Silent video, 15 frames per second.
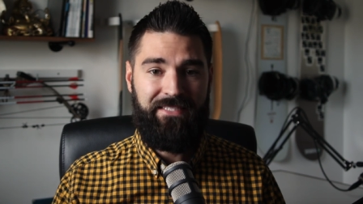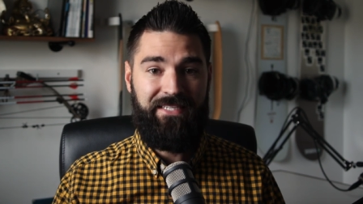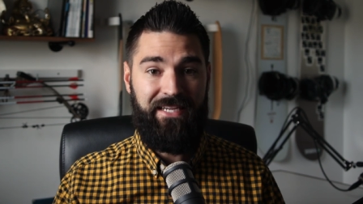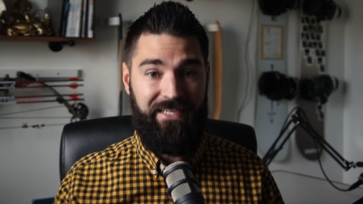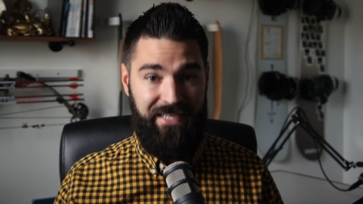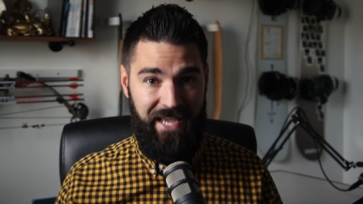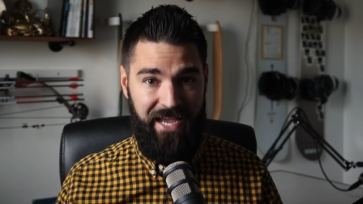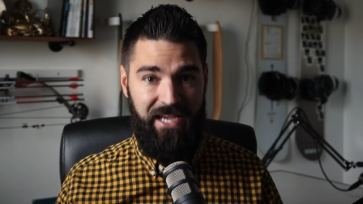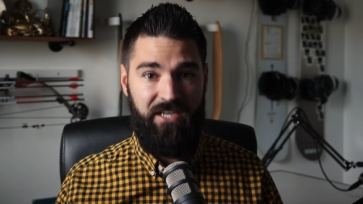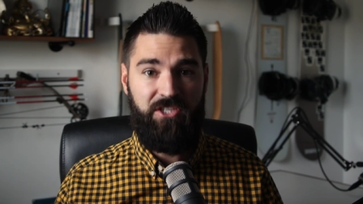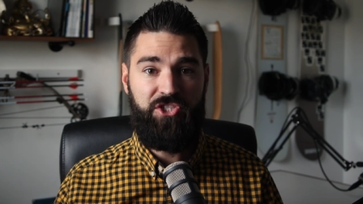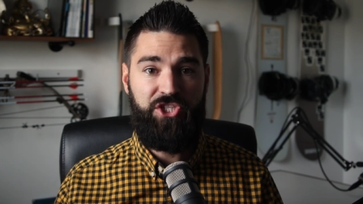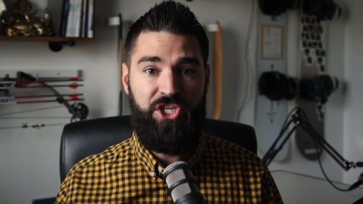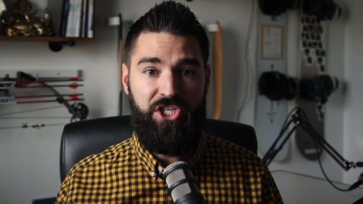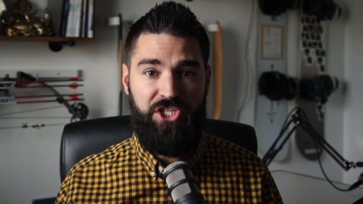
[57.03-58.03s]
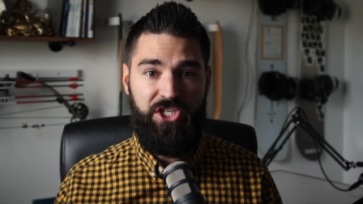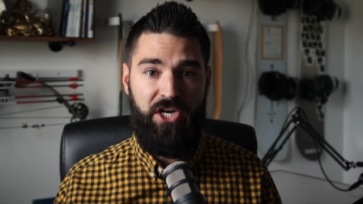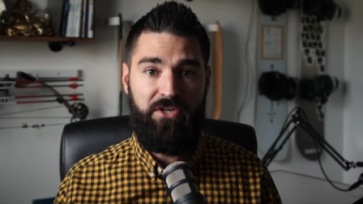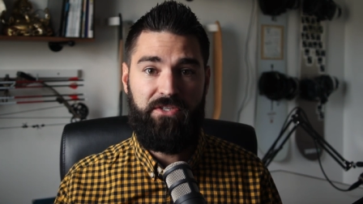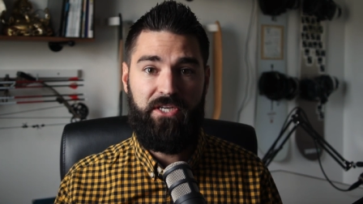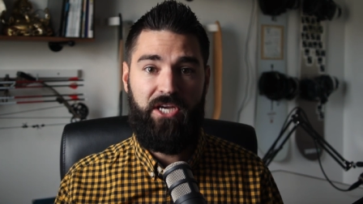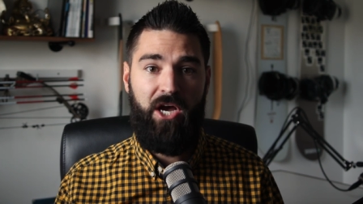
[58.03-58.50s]
Today, she
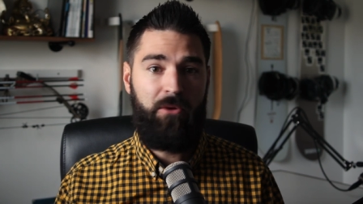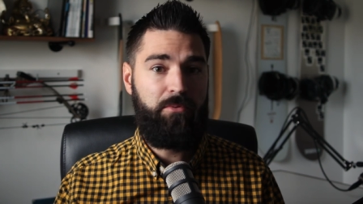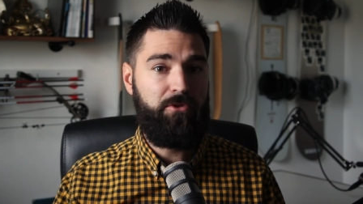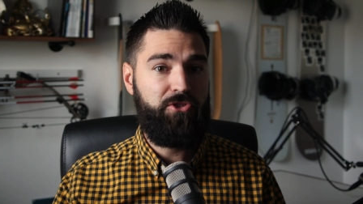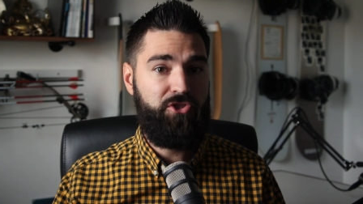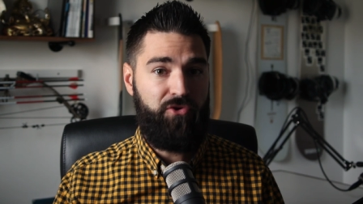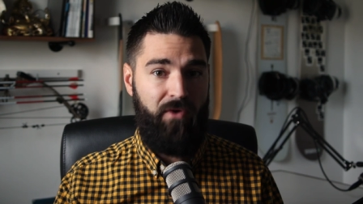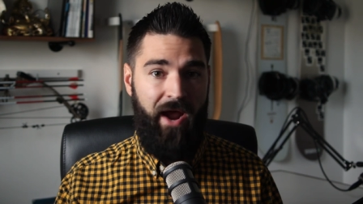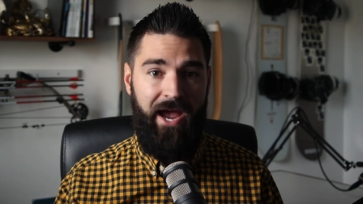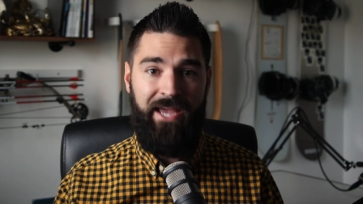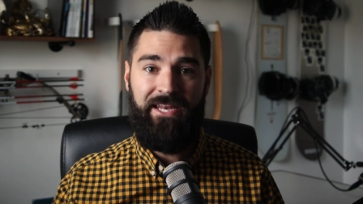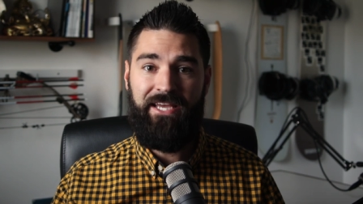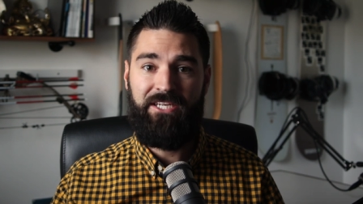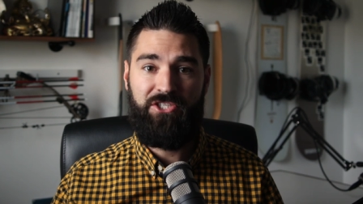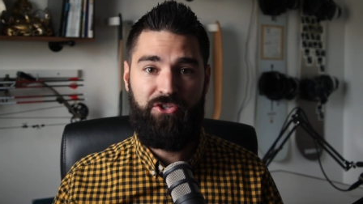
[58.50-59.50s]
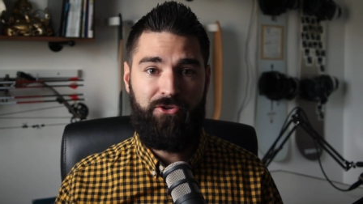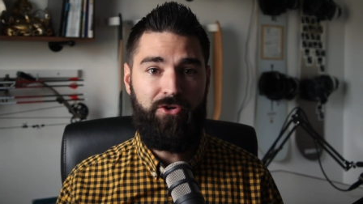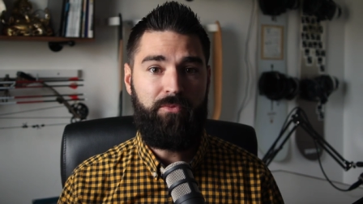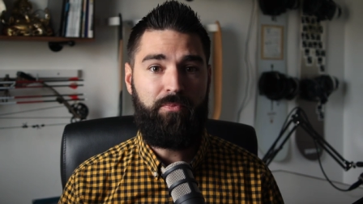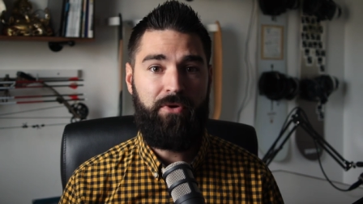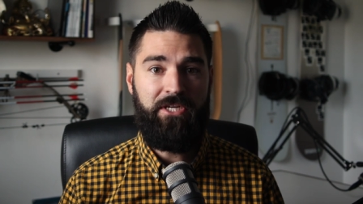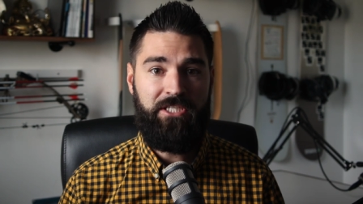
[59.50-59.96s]
shares a couple tried and
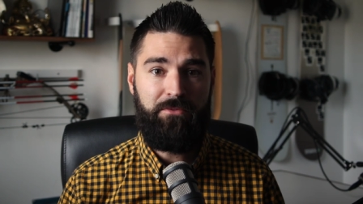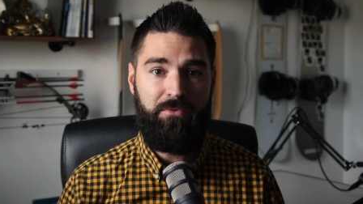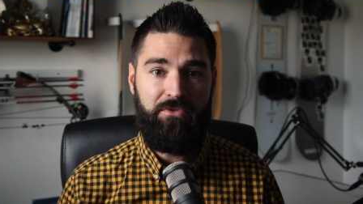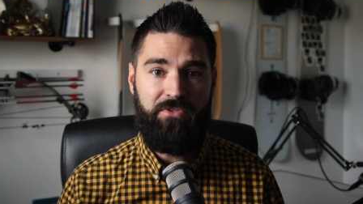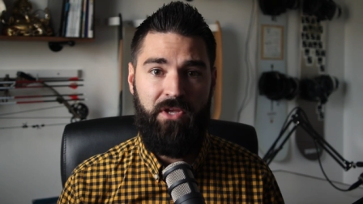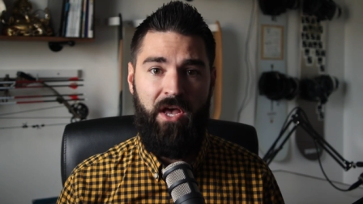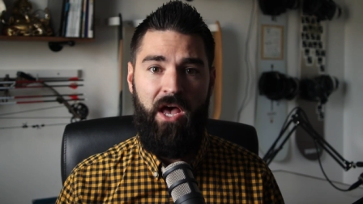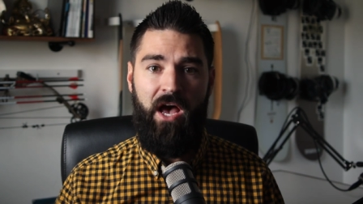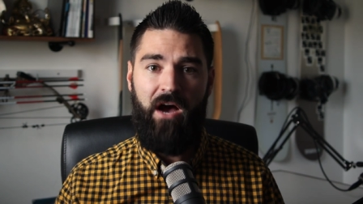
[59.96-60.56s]
true principles